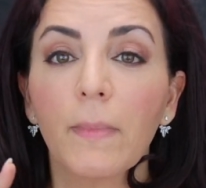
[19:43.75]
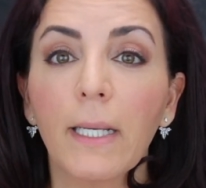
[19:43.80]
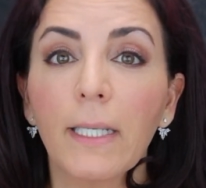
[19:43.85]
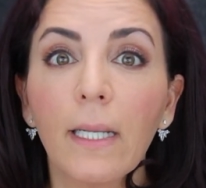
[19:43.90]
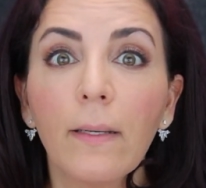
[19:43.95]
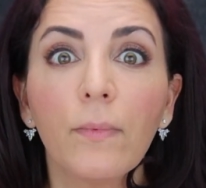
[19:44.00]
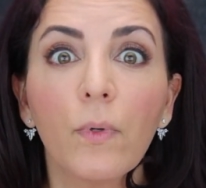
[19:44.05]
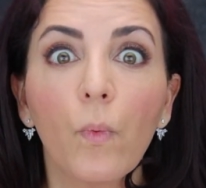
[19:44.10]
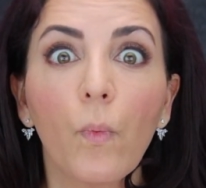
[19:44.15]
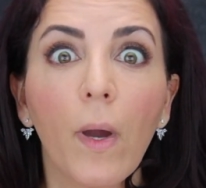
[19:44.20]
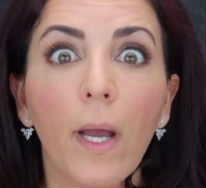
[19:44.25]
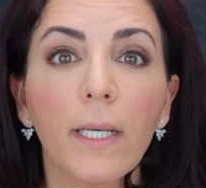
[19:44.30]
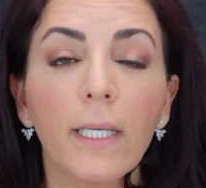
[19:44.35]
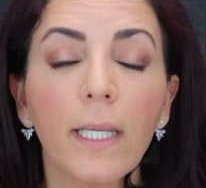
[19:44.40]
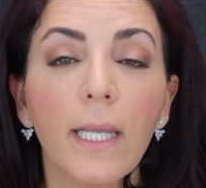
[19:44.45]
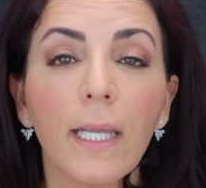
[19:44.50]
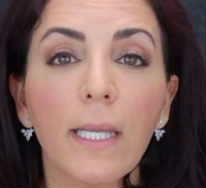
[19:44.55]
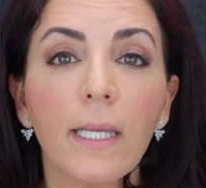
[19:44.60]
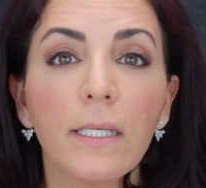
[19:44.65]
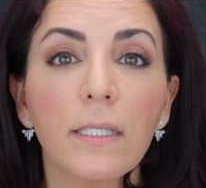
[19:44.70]
My number one
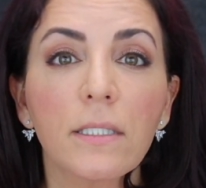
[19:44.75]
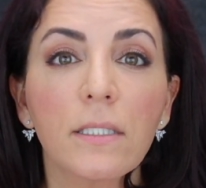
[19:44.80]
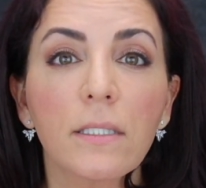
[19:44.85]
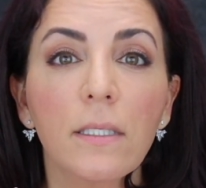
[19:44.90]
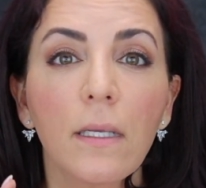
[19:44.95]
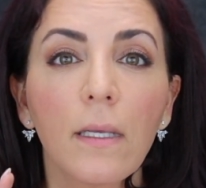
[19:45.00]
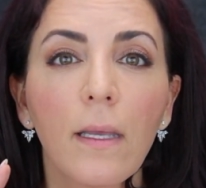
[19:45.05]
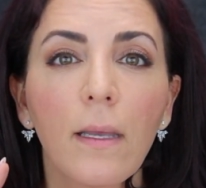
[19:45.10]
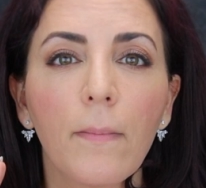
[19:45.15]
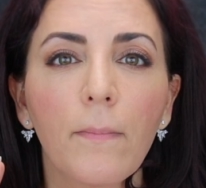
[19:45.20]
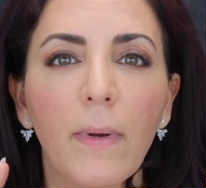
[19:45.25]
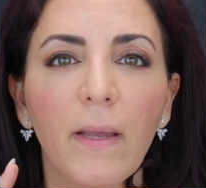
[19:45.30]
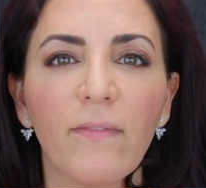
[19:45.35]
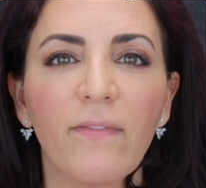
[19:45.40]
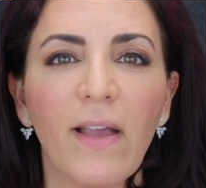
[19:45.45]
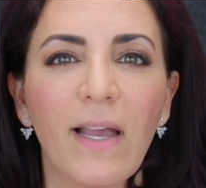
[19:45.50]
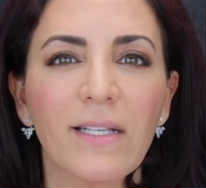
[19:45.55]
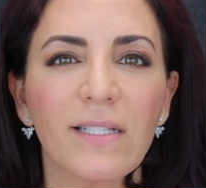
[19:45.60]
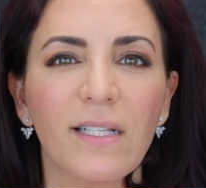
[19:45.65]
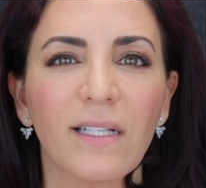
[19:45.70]
is my
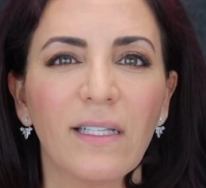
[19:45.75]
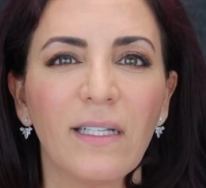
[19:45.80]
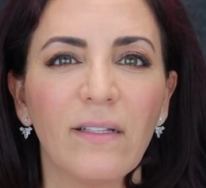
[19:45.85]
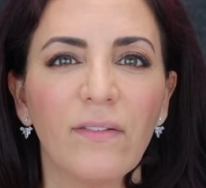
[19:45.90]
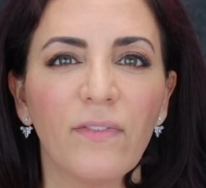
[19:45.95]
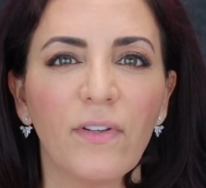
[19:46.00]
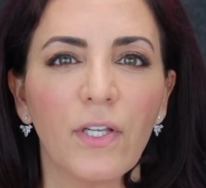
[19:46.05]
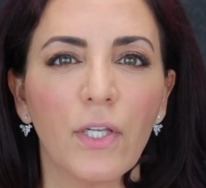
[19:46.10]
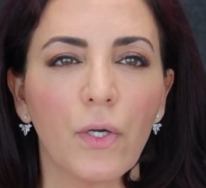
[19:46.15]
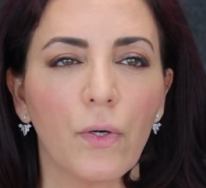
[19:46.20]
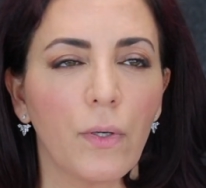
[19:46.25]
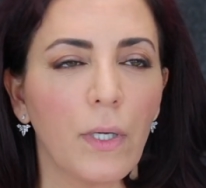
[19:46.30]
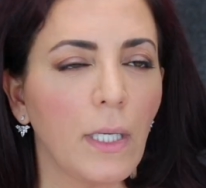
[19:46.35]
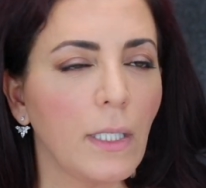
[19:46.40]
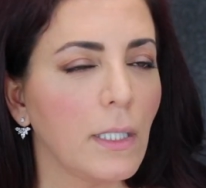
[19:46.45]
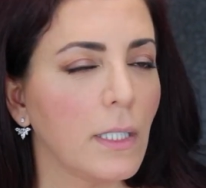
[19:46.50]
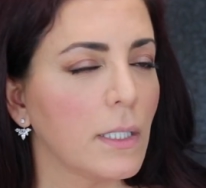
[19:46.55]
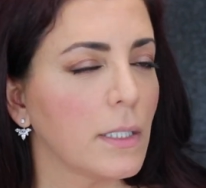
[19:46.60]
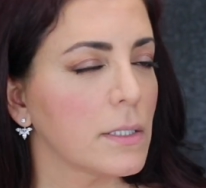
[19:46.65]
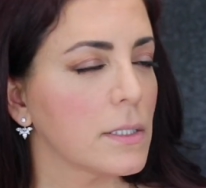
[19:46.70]
Vaseline video, and
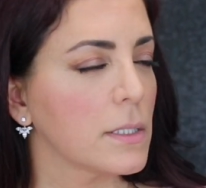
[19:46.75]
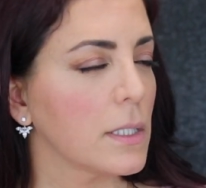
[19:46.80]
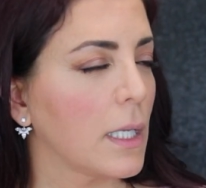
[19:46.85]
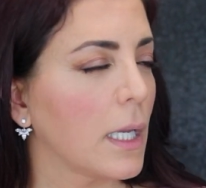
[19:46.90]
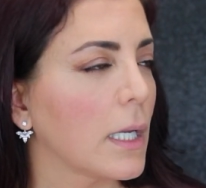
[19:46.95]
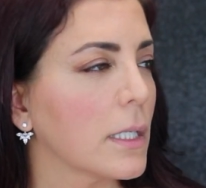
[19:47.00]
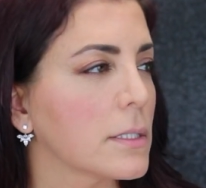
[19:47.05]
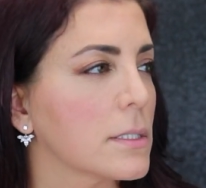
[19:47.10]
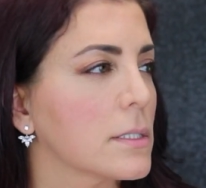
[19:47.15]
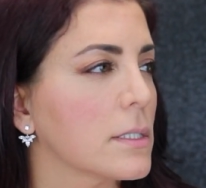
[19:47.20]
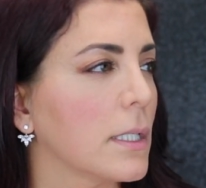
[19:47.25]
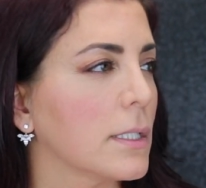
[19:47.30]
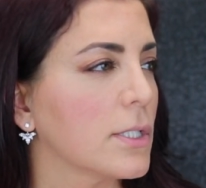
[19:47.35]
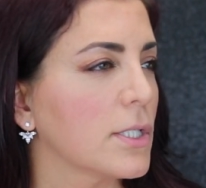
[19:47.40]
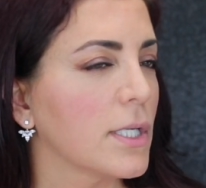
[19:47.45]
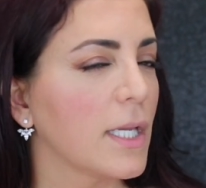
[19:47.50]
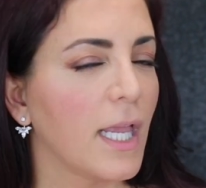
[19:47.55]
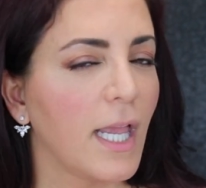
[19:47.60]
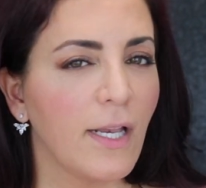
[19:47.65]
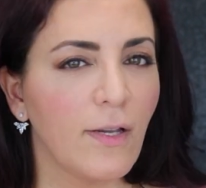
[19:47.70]
it is like
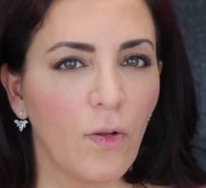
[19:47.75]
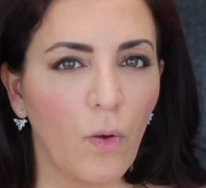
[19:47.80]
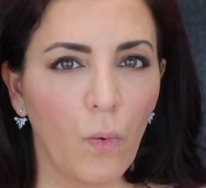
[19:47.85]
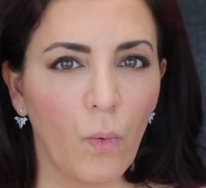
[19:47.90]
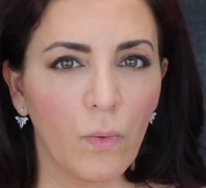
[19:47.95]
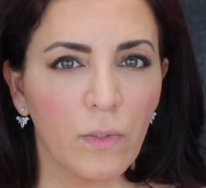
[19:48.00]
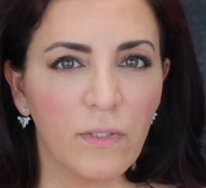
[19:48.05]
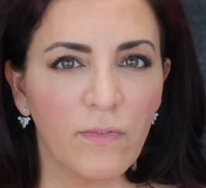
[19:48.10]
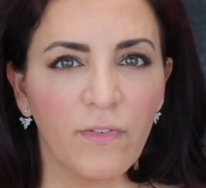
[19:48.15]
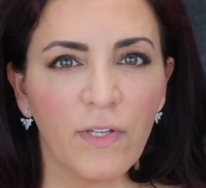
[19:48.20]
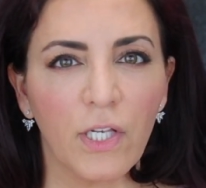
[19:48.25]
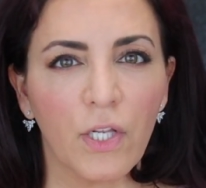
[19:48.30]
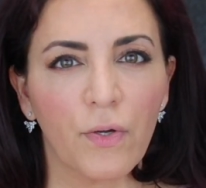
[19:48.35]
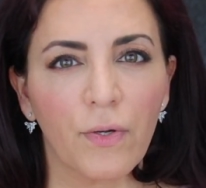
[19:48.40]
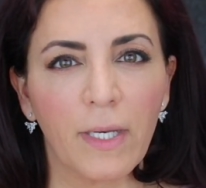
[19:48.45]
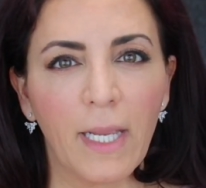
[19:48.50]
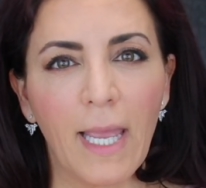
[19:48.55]
such an old video.